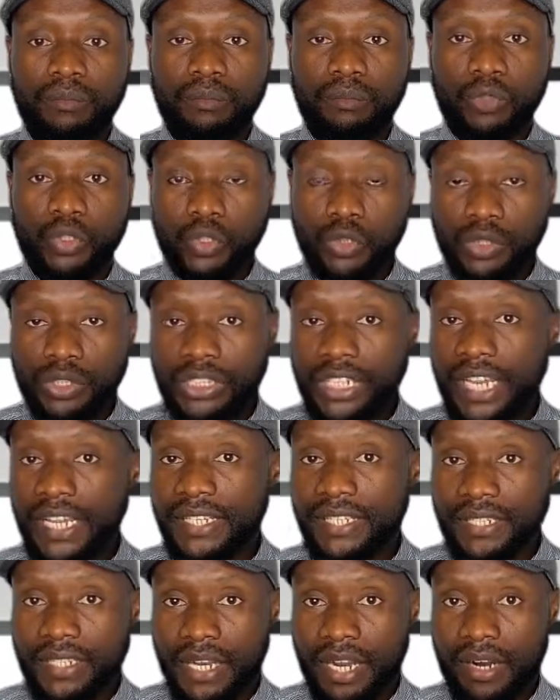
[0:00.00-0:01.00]
2 years
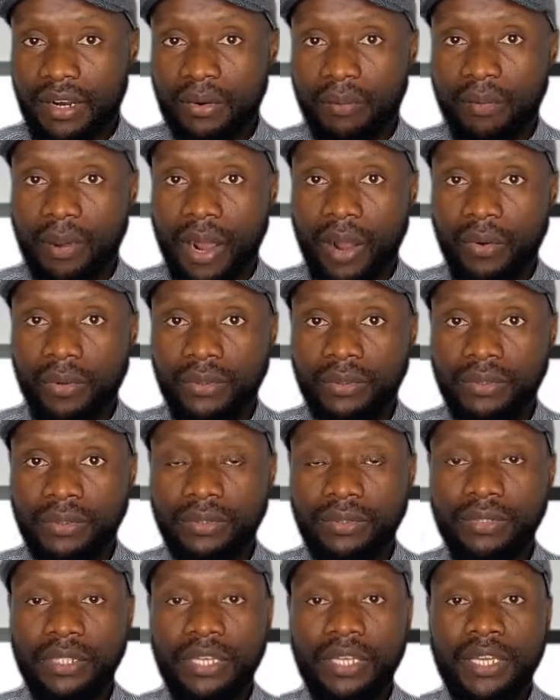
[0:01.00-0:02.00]

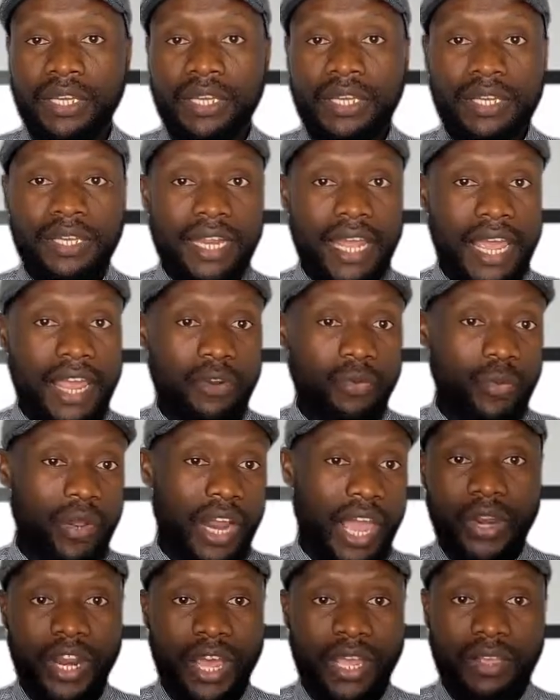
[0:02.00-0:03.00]
thereabouts. Then when
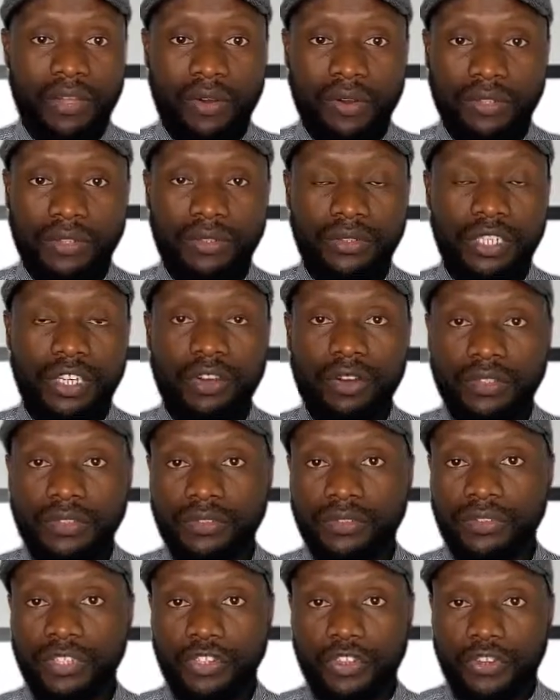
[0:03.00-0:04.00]
I got to the
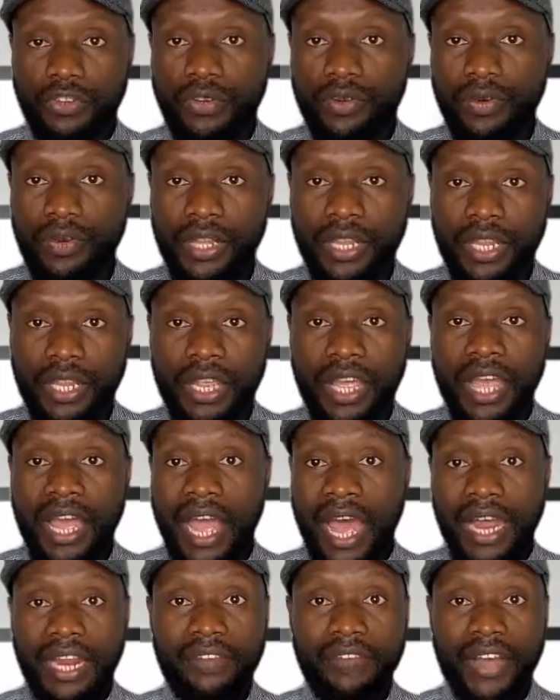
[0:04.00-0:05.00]
country newly,
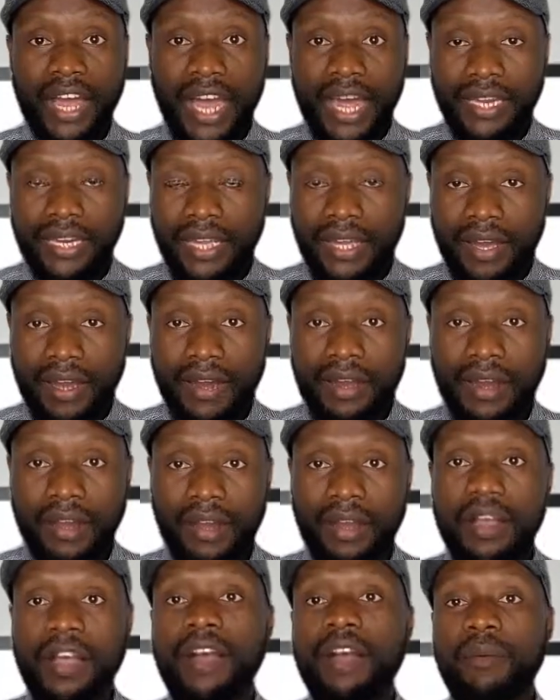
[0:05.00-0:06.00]
I never had a car.
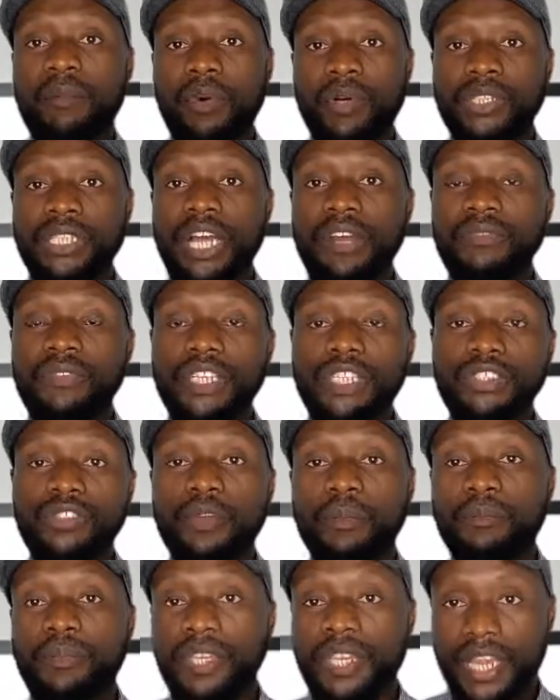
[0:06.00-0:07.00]
But after
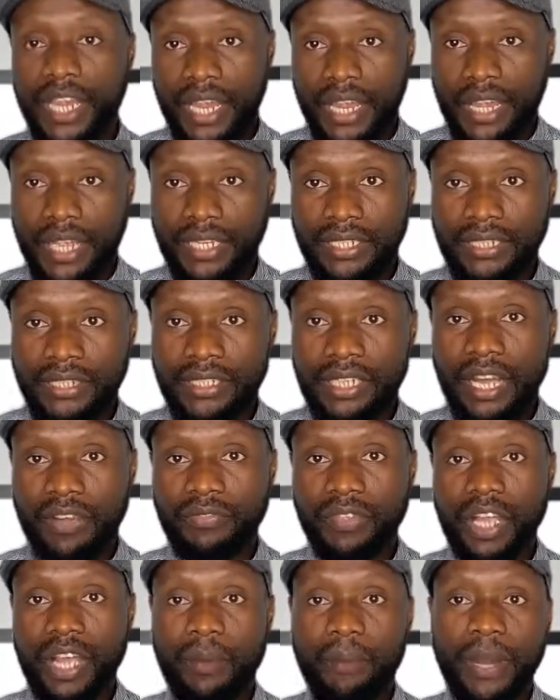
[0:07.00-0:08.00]
some years,
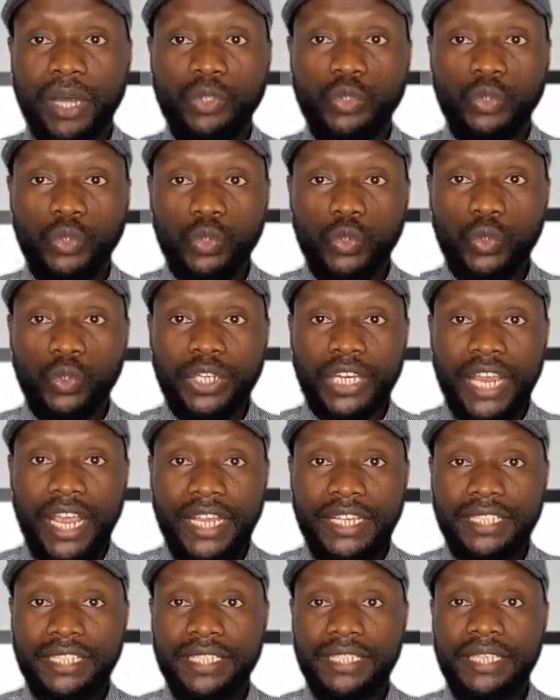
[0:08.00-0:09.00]
after about 2
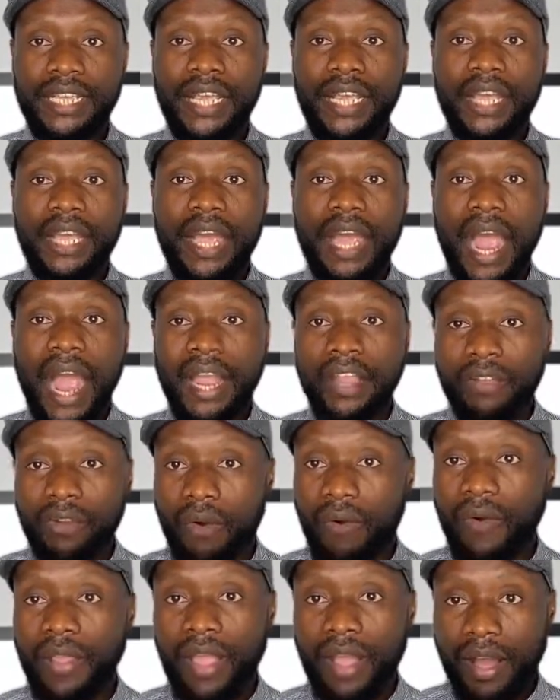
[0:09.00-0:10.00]
years, I
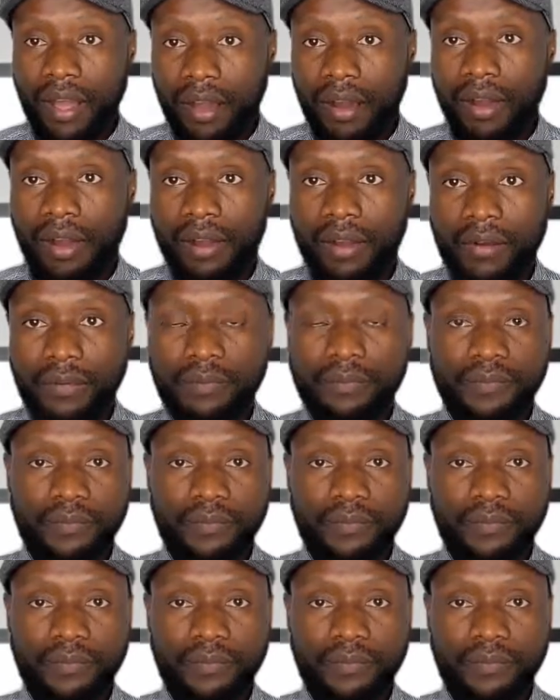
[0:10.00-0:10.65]
got a car